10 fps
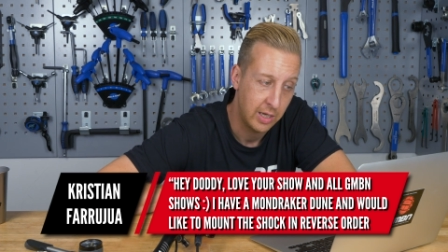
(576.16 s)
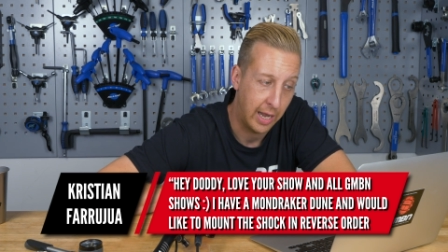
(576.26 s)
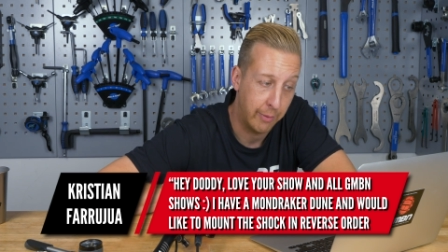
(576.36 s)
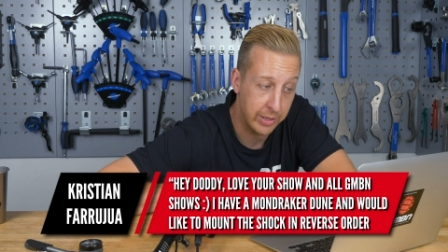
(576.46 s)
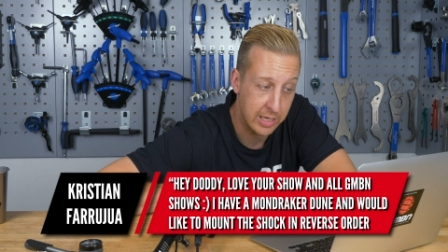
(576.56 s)

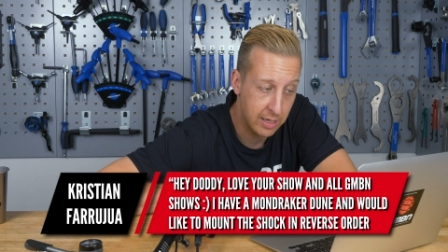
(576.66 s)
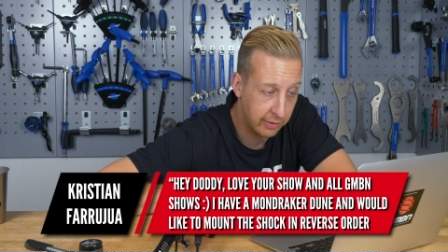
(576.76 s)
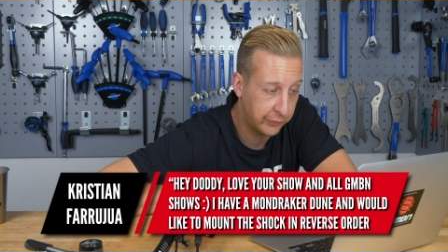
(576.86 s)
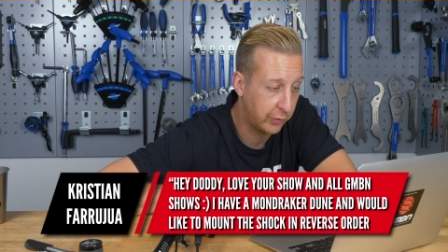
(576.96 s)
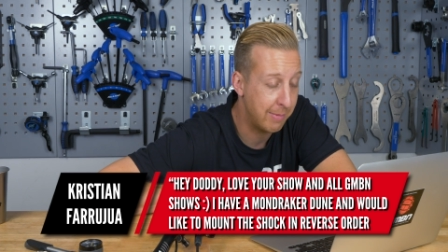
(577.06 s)
and would
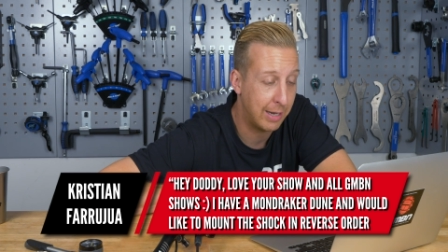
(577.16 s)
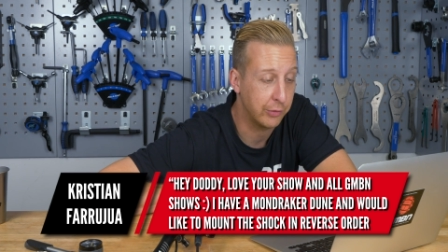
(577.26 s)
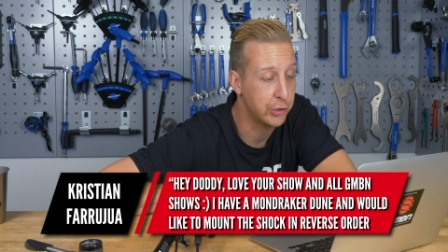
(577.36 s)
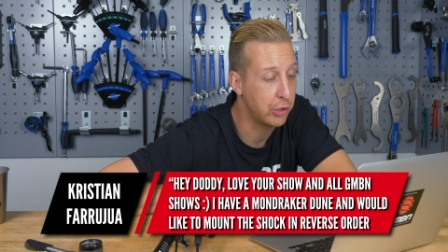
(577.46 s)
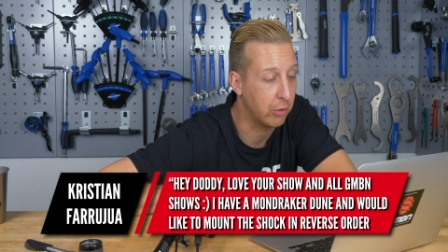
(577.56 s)
love to mount
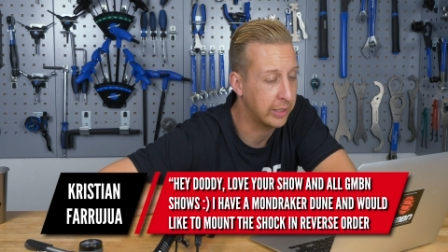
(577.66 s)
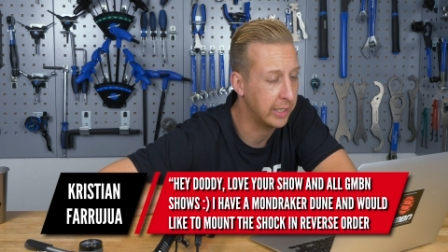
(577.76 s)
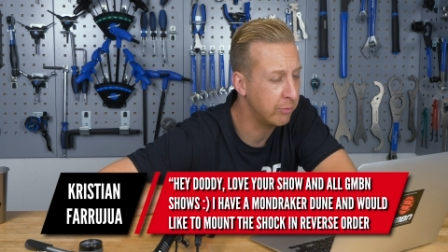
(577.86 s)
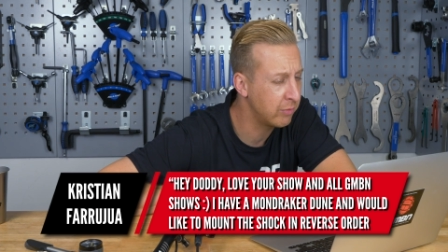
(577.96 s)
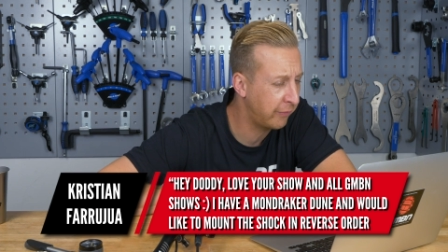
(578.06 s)
the shock
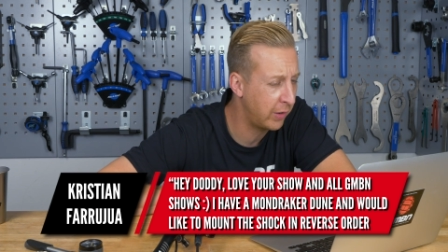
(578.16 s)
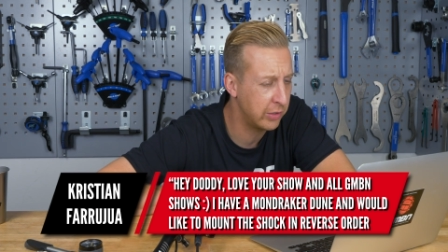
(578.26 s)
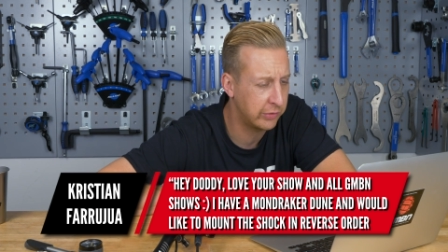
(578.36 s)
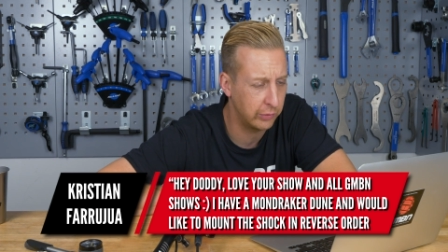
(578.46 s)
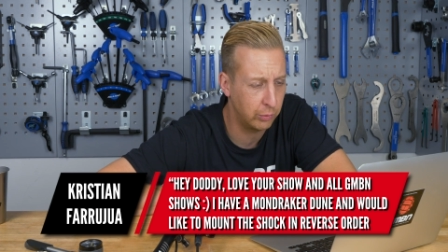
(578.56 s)
in
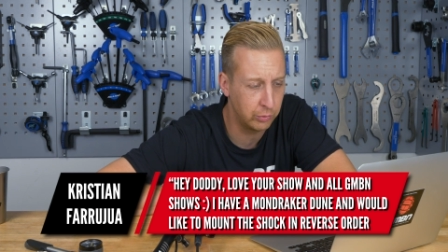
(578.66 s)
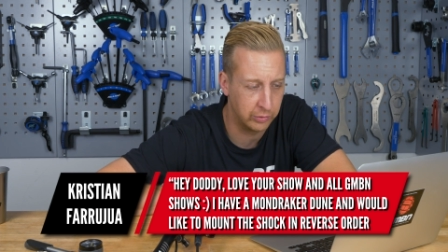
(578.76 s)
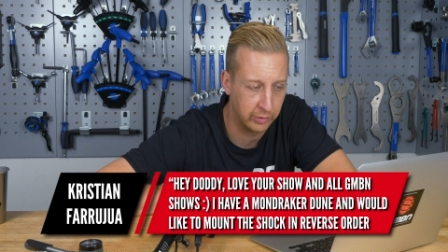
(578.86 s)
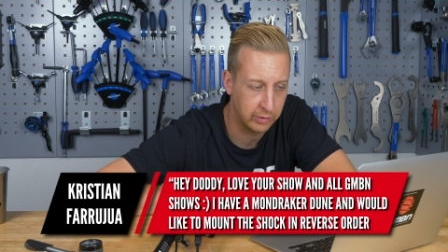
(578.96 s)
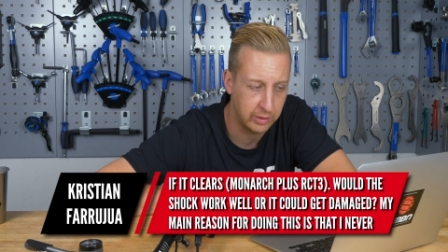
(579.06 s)
reverse
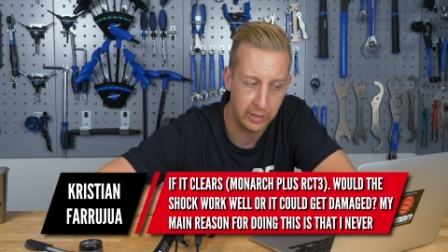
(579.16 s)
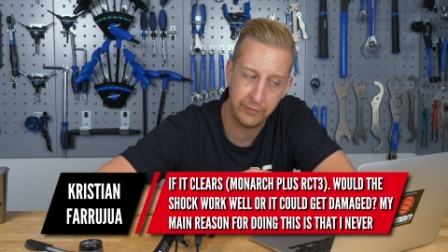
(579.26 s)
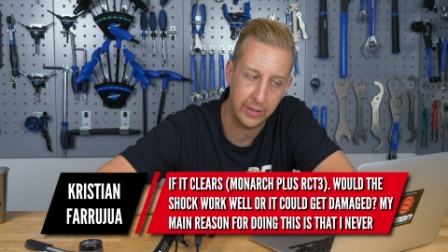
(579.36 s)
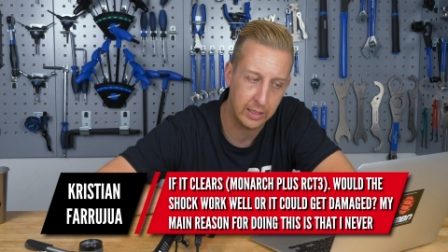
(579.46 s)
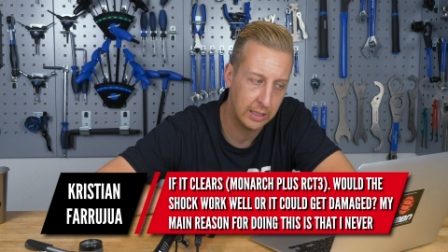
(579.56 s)
order
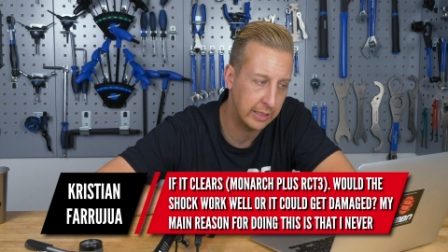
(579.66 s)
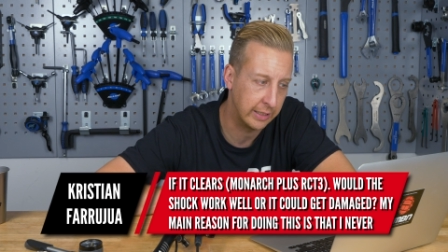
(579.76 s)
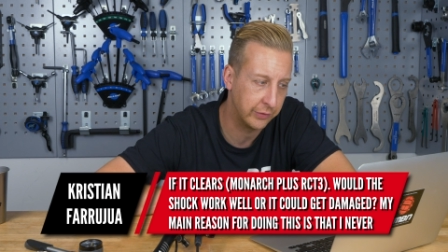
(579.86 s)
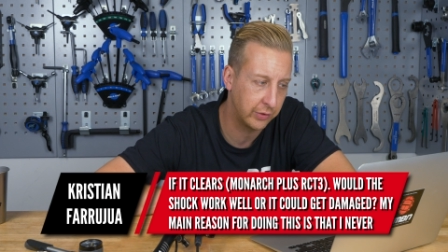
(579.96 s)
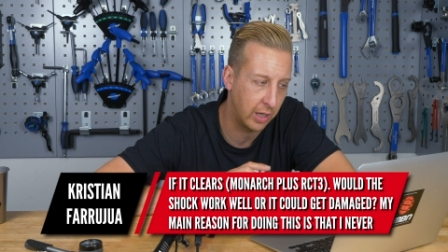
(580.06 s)
if it
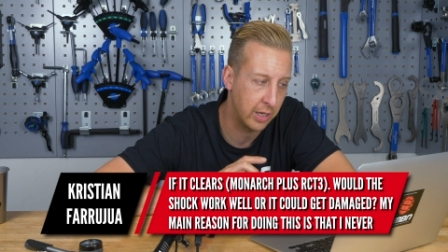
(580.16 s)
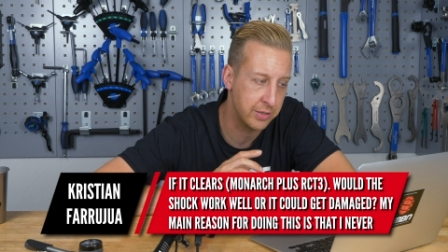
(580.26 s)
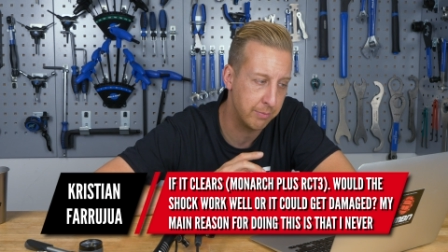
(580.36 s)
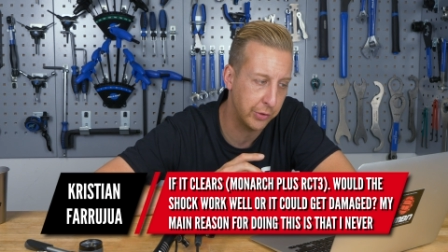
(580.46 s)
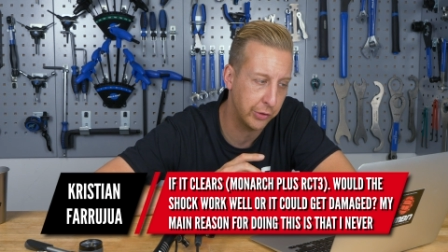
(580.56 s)
clears.
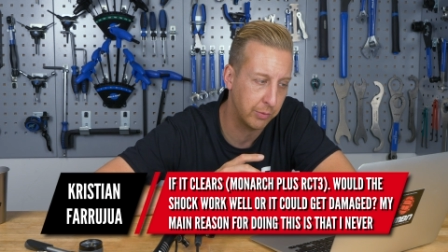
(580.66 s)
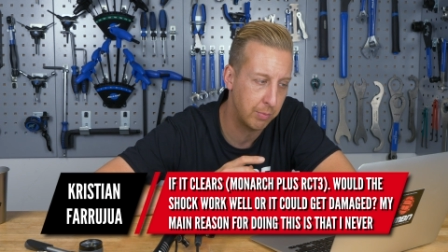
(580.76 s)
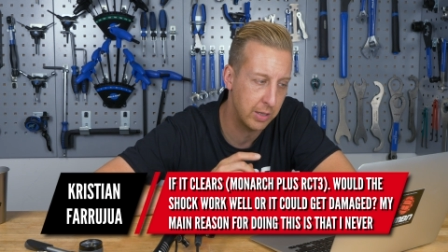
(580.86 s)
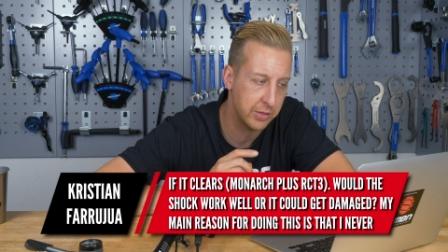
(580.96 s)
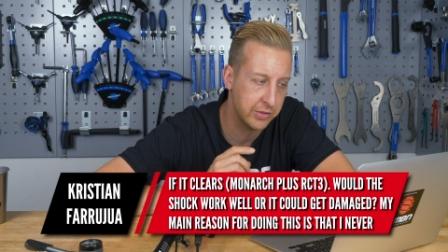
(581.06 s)
It's a Monarch
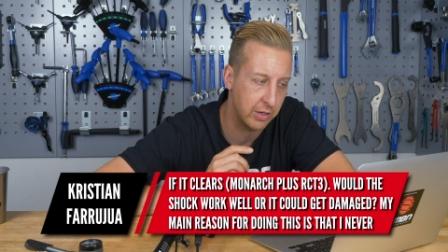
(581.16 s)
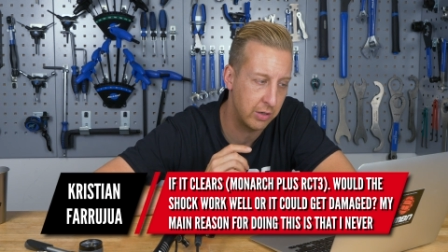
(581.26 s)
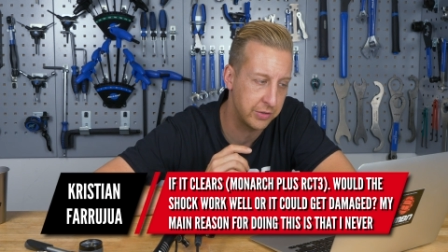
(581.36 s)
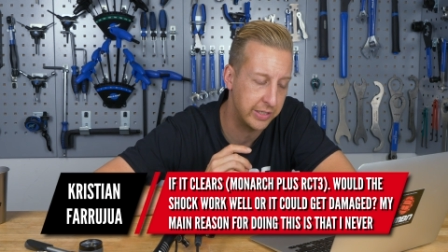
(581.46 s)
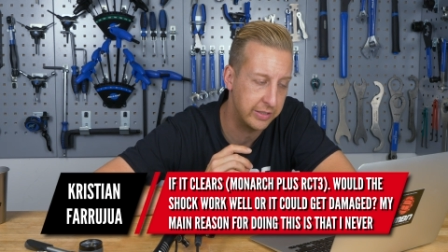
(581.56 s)
Plus
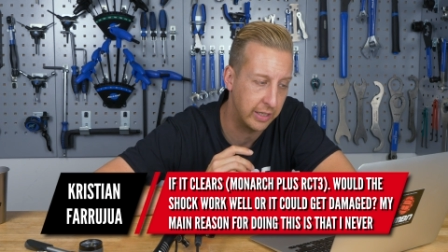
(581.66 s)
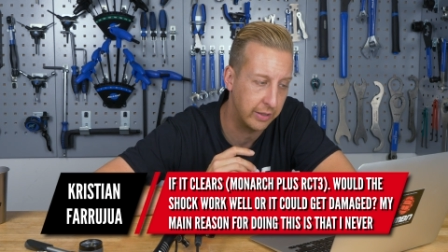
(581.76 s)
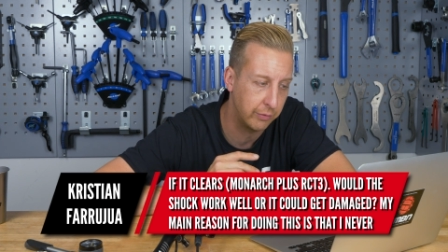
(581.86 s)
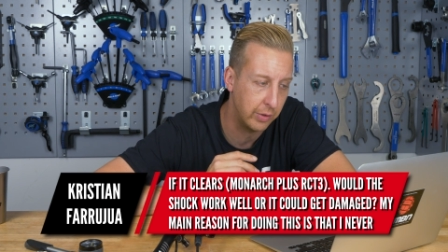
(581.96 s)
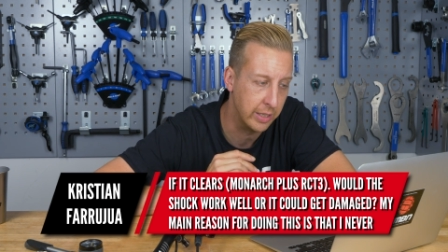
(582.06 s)

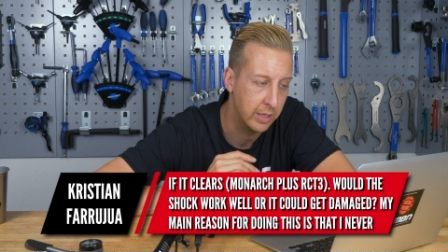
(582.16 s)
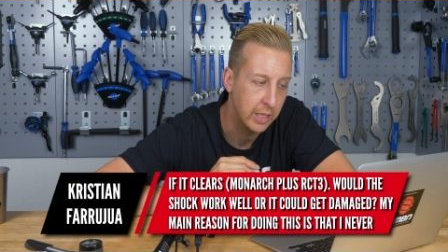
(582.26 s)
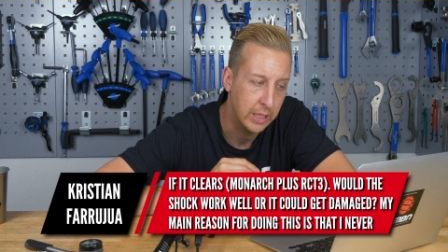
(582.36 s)
RCT3.